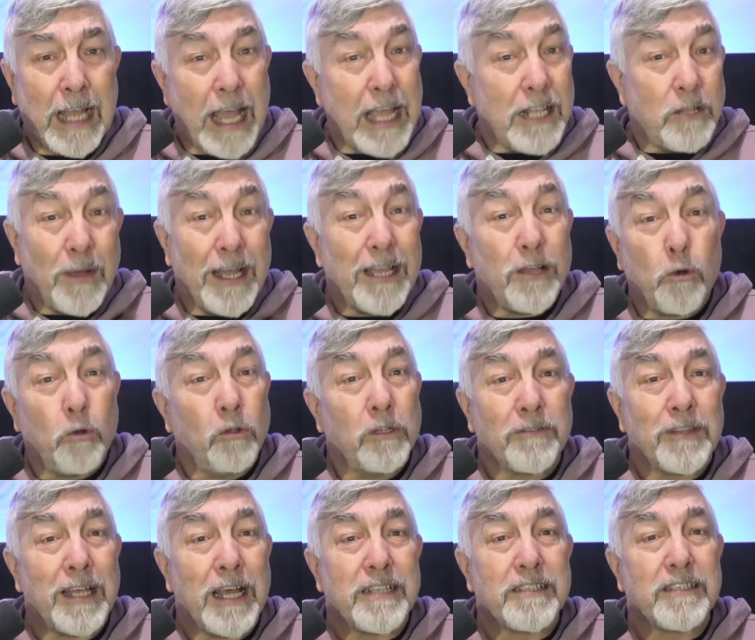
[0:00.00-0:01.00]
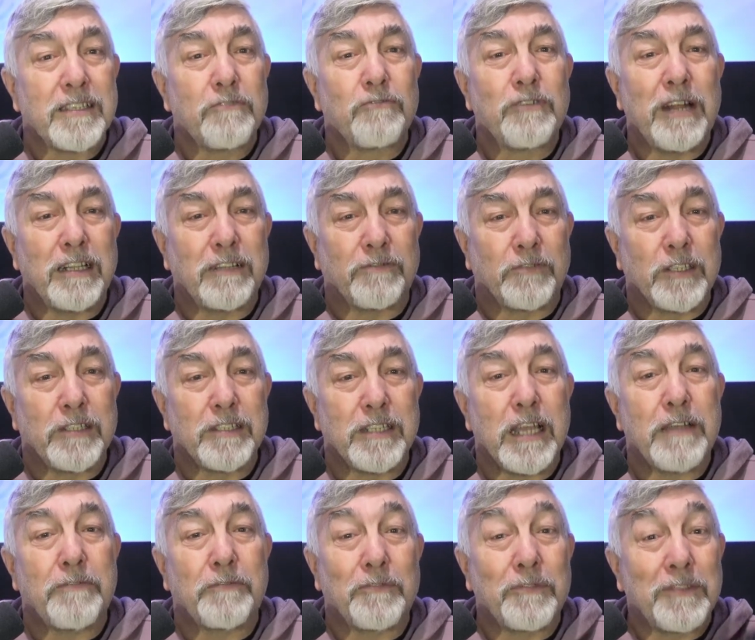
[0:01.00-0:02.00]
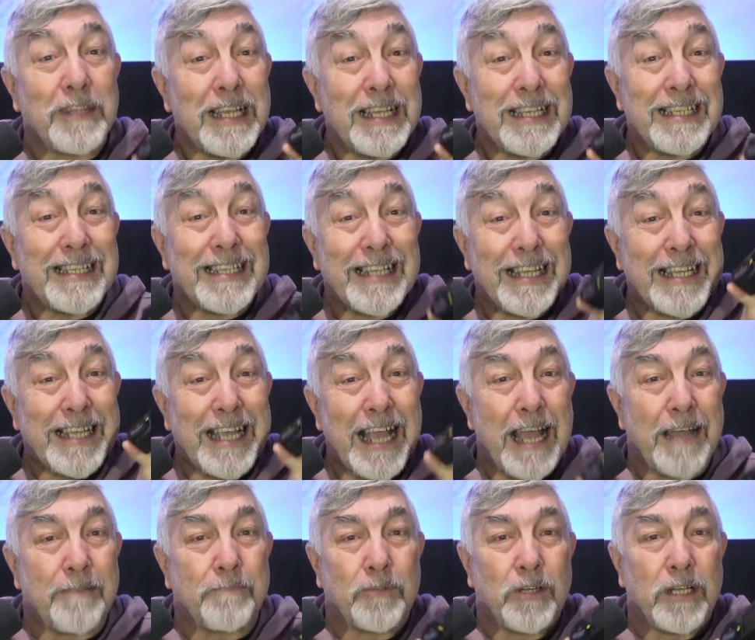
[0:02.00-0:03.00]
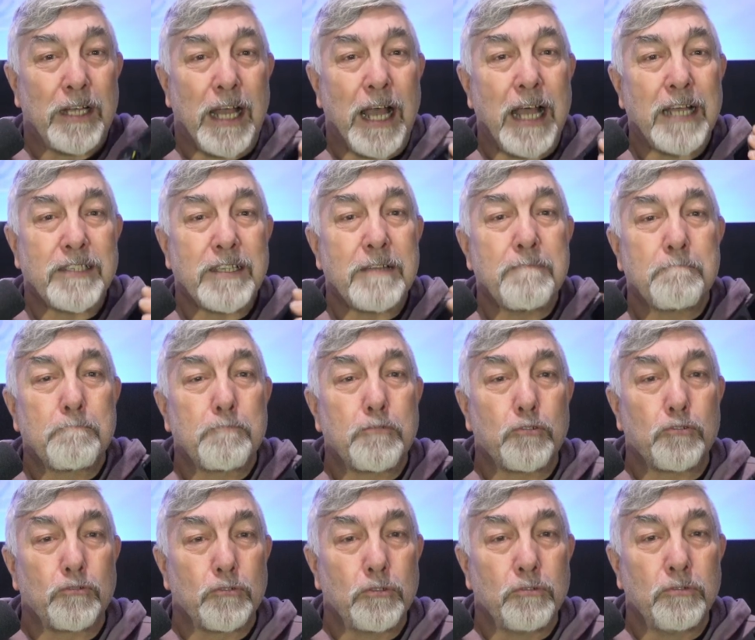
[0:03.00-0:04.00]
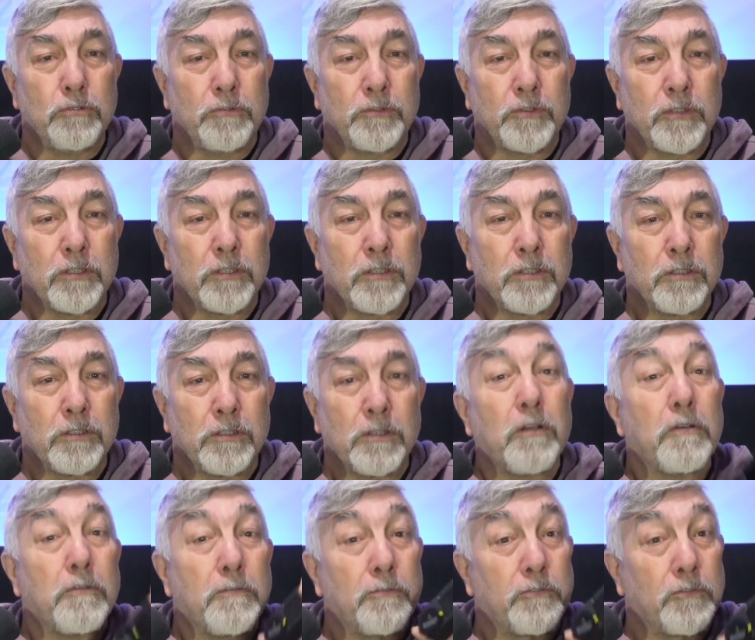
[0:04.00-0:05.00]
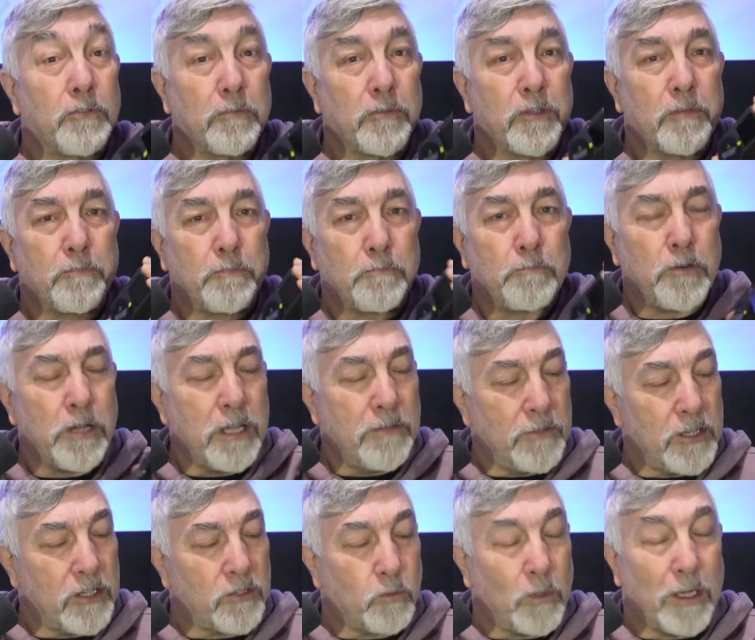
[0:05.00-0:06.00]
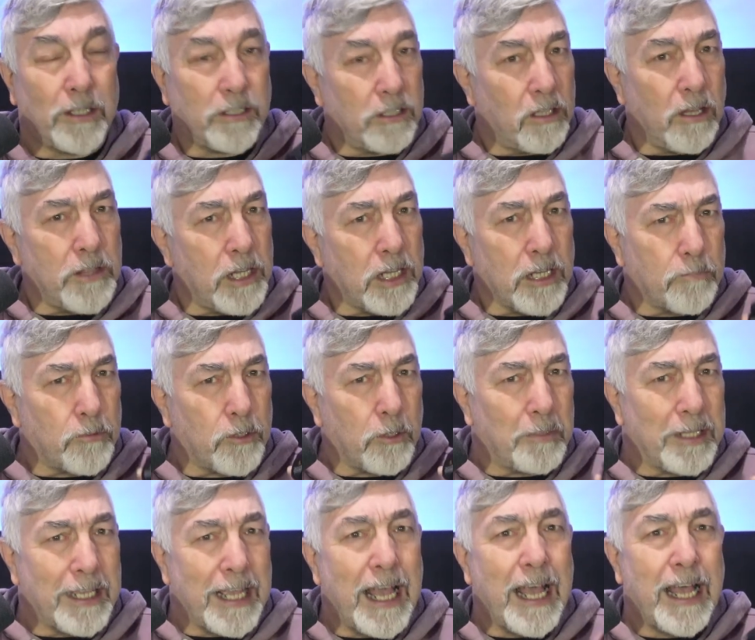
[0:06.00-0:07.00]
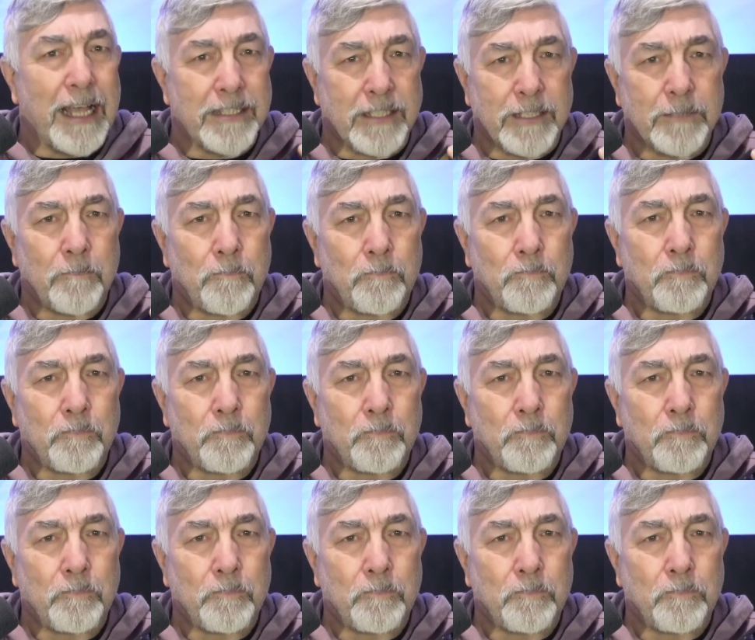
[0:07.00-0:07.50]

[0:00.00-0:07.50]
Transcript: Anyway, all of that's irrelevant if this camera has improved from the previous one, and I think it probably has.